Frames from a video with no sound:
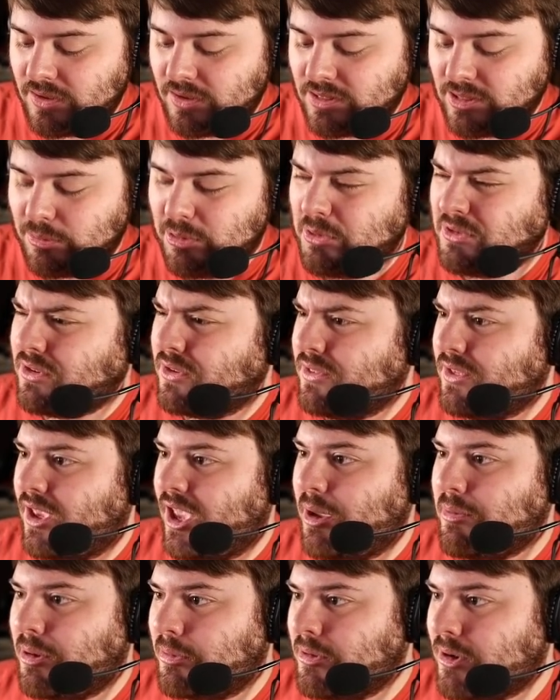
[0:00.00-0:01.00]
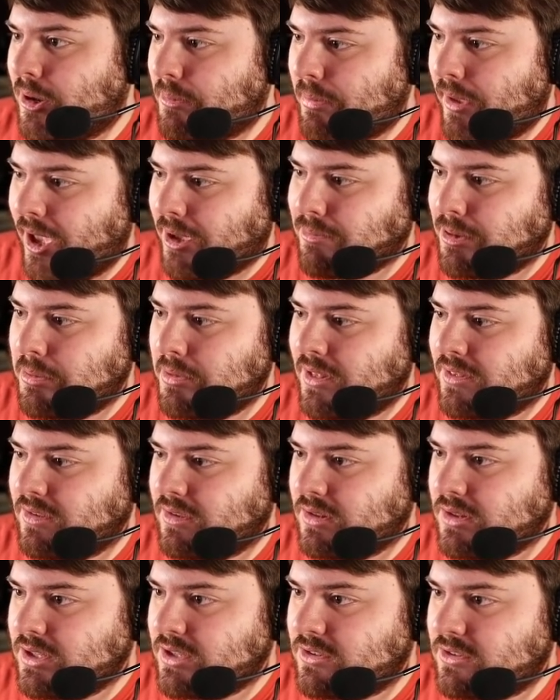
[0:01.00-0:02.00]
Let me restart the game and I'll be right back. Maybe that's a
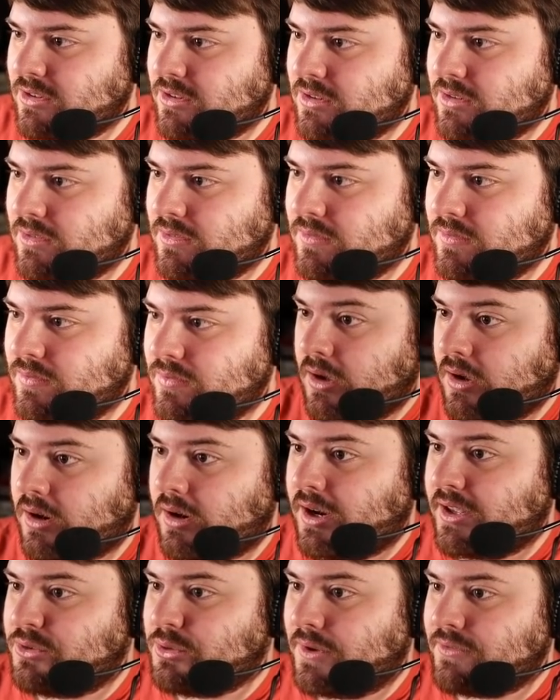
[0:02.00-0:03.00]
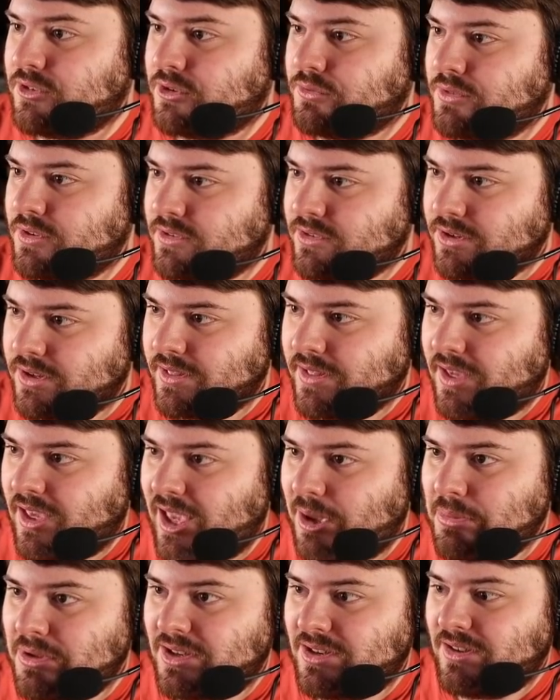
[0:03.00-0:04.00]
glitch. Alright, so after restarting the
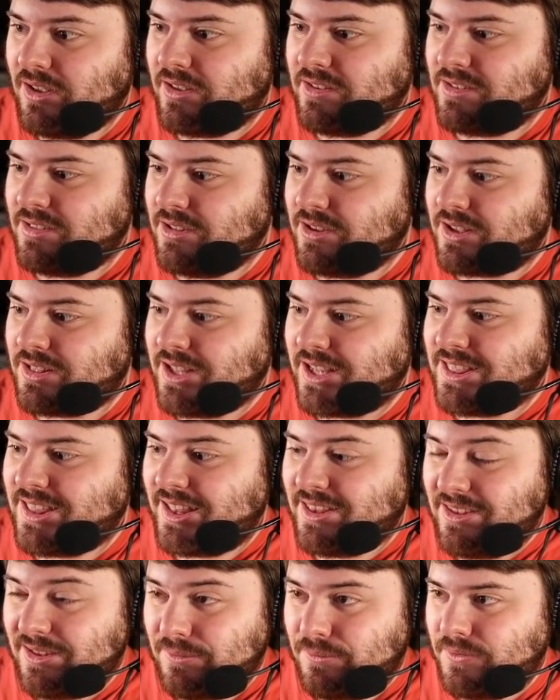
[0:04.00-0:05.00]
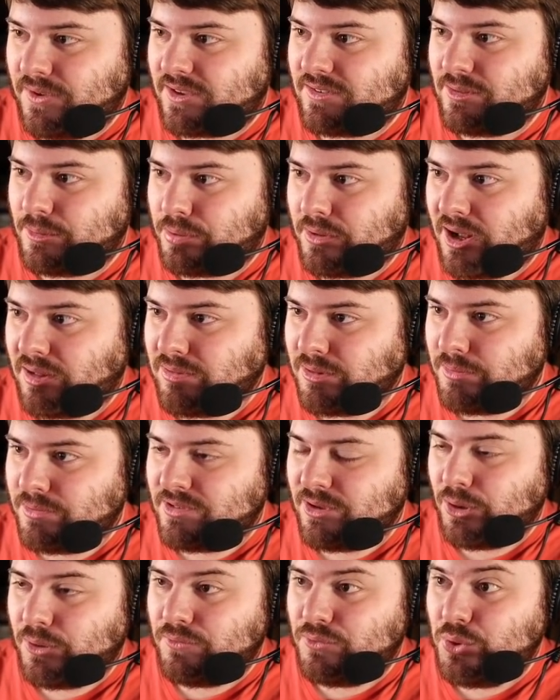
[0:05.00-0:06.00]
game, it does look like that did fix the problem.
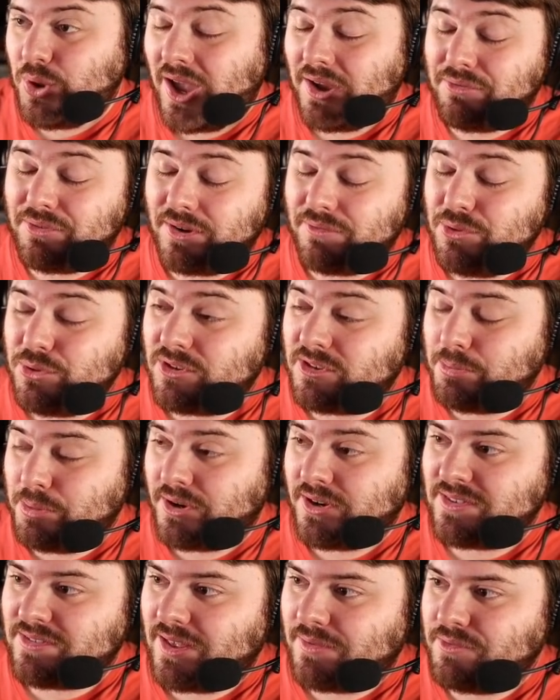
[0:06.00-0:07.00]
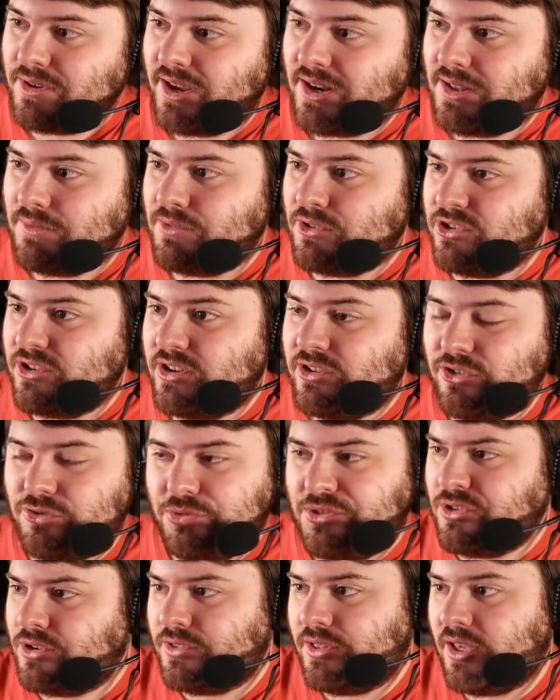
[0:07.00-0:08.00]
So if you experience that after getting Vegeta, just
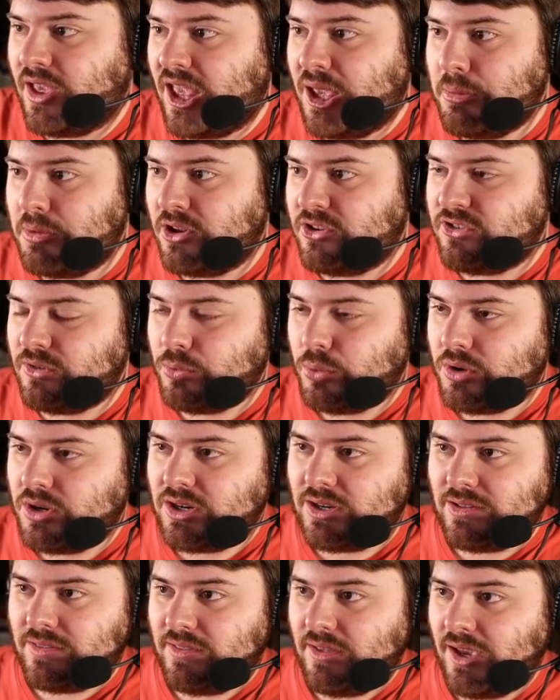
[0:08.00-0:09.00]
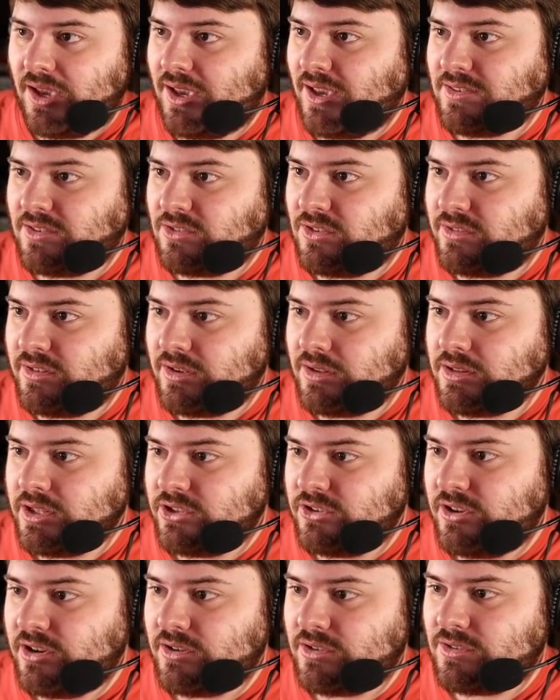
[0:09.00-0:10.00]
restart the game and it should work. I guess it's just a
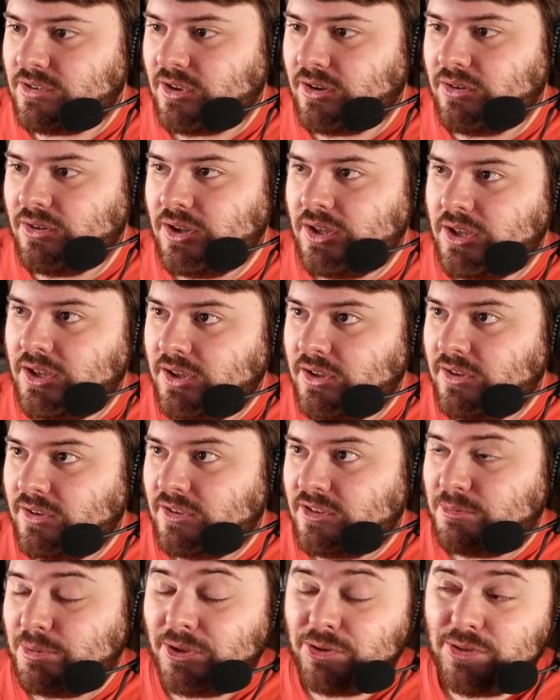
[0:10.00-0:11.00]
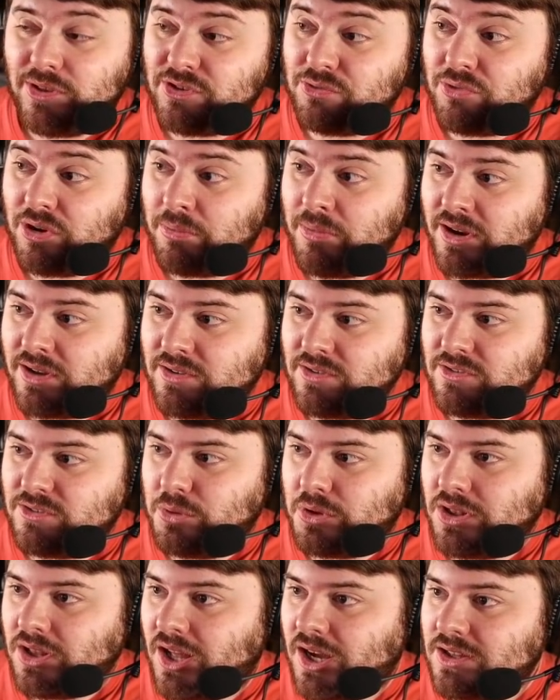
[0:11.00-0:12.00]
glitch here. So spend 2,000 rare medals
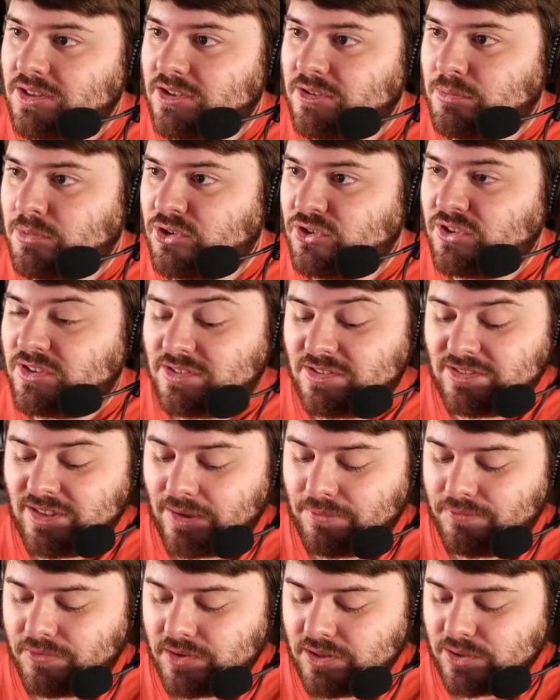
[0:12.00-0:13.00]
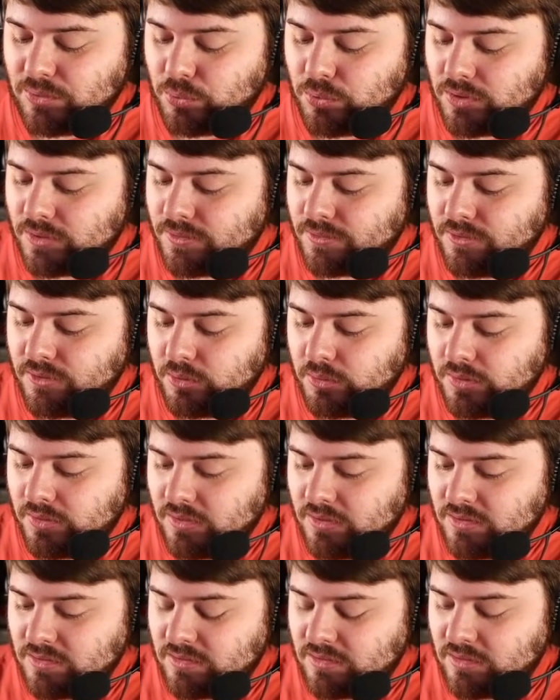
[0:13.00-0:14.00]
to unlock these missions. Definitely worth doing this.